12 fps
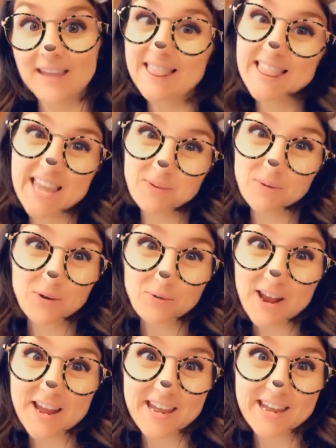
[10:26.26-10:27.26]
They were
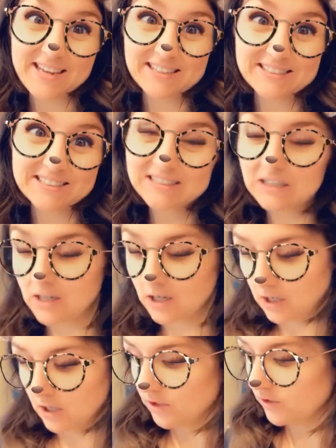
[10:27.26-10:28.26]
right.
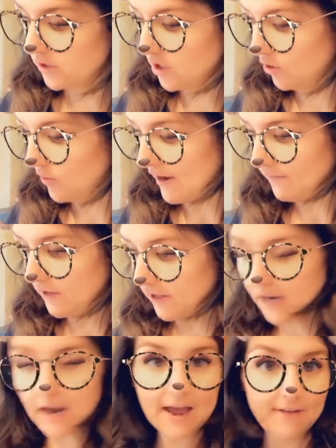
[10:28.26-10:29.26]
So I feel
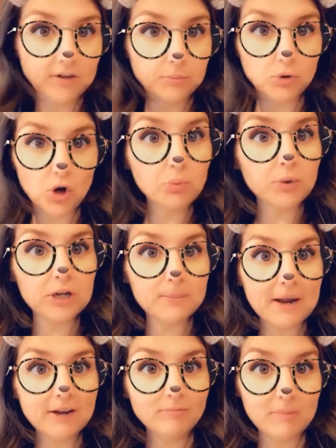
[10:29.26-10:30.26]
like I have an appropriate
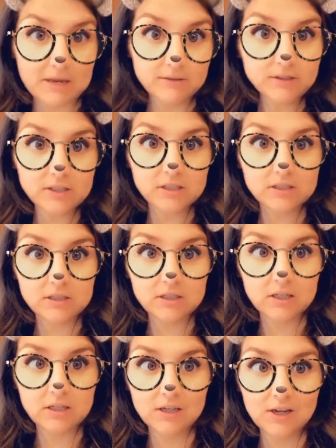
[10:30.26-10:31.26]
amount of mint.
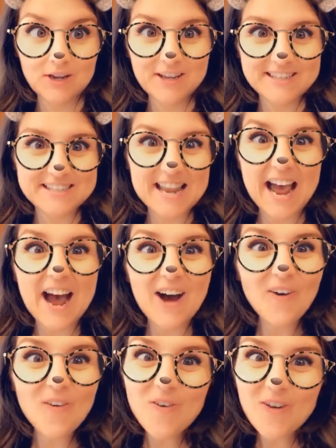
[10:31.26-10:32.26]

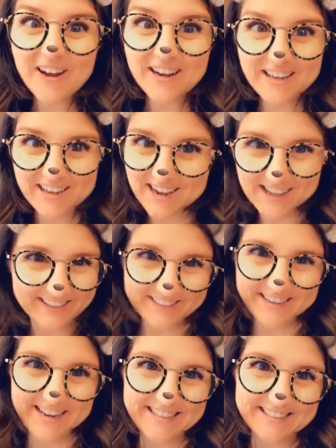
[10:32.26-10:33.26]
Now we're going to color
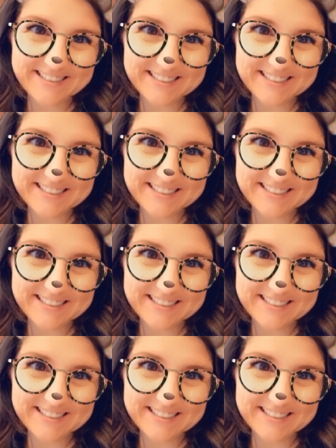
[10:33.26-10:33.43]
it.